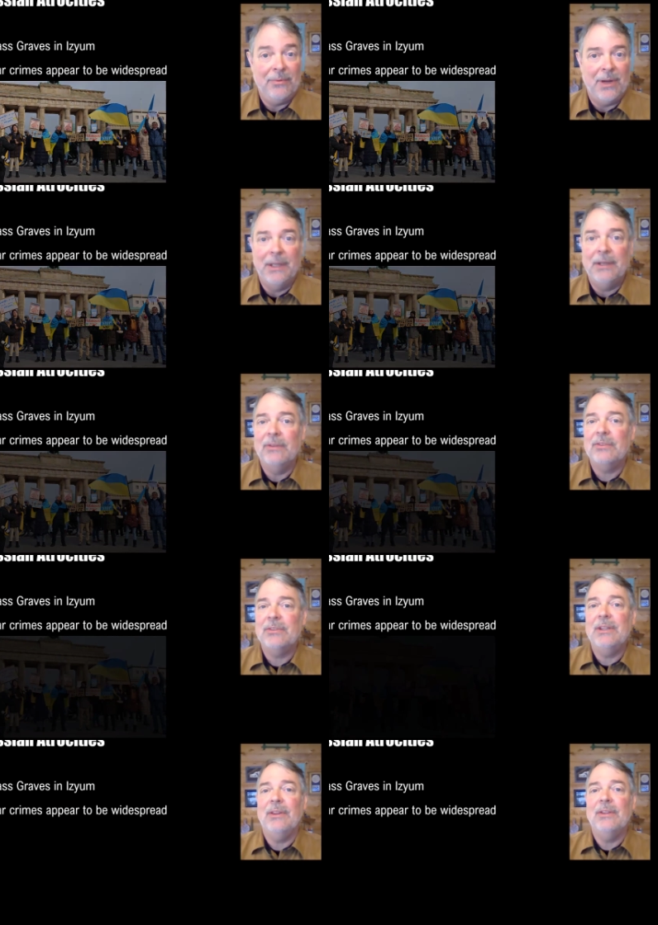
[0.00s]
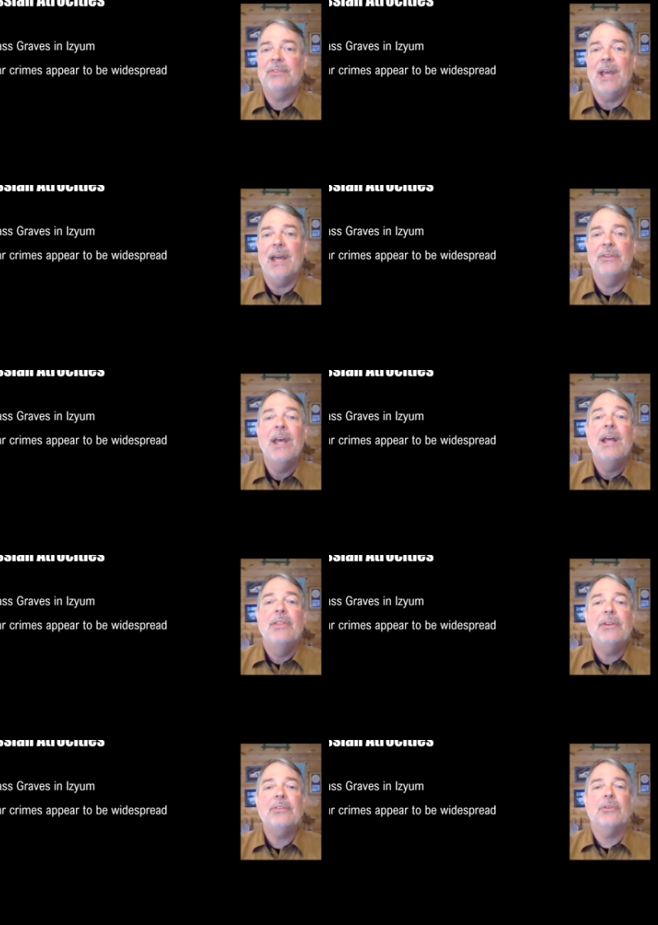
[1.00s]
right? See this as,
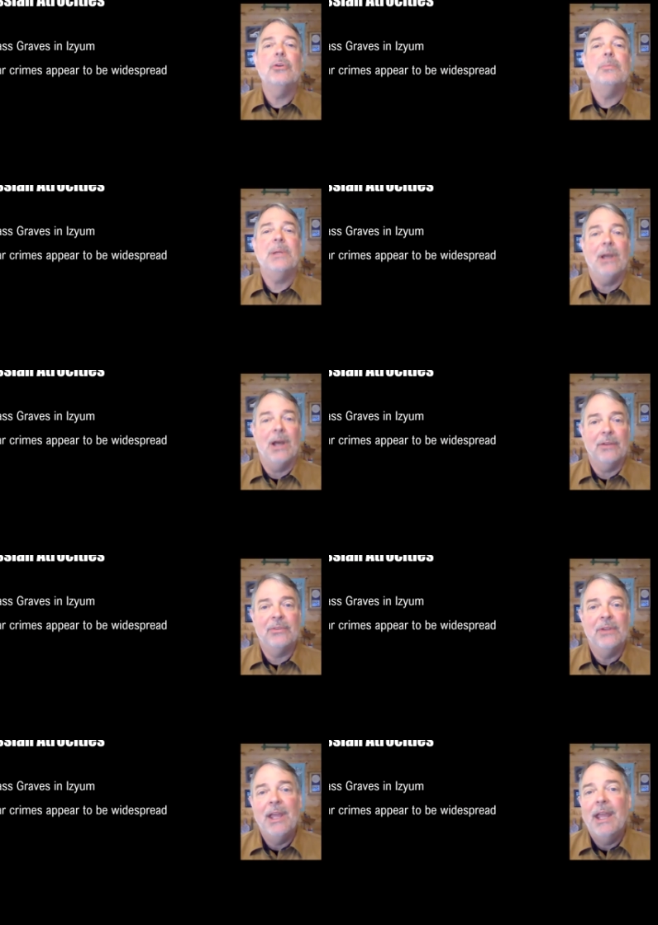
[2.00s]
this could be us.